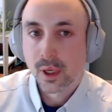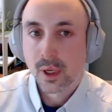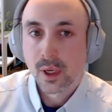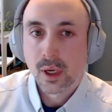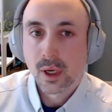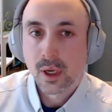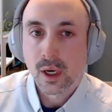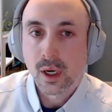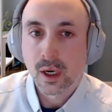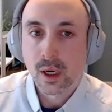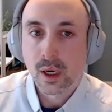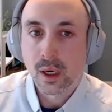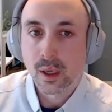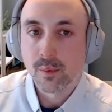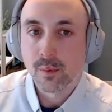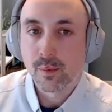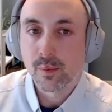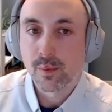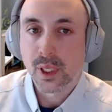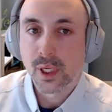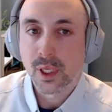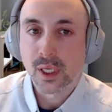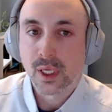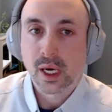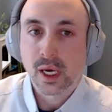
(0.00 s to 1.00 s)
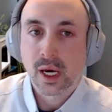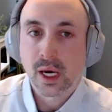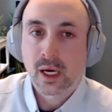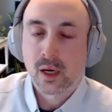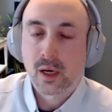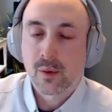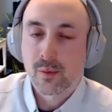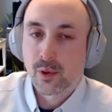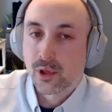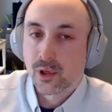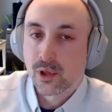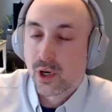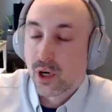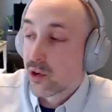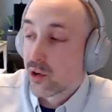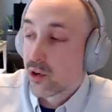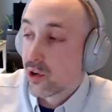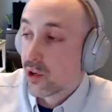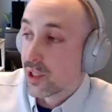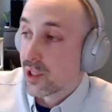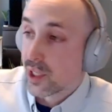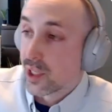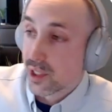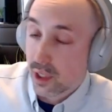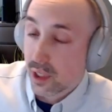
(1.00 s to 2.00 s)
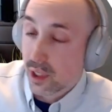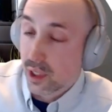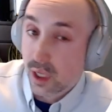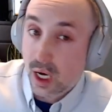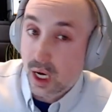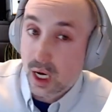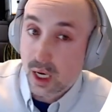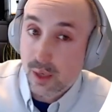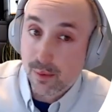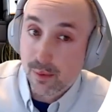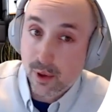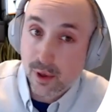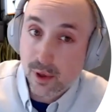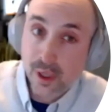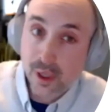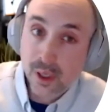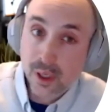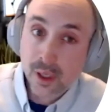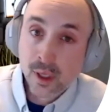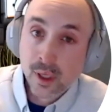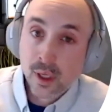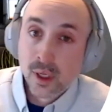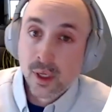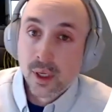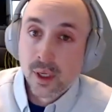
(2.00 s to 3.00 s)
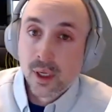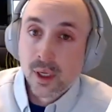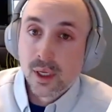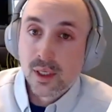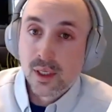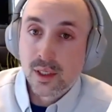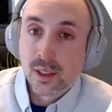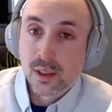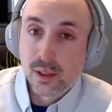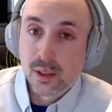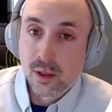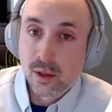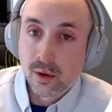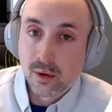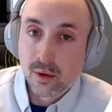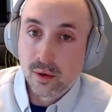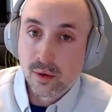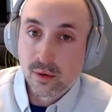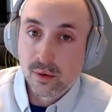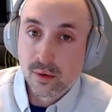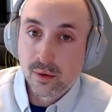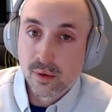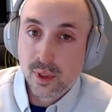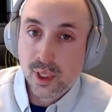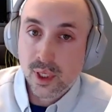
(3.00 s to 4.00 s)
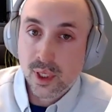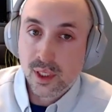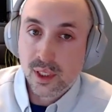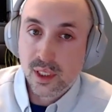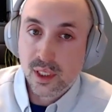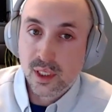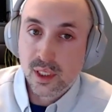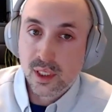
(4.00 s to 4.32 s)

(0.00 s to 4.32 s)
But Akka projections is a library, so it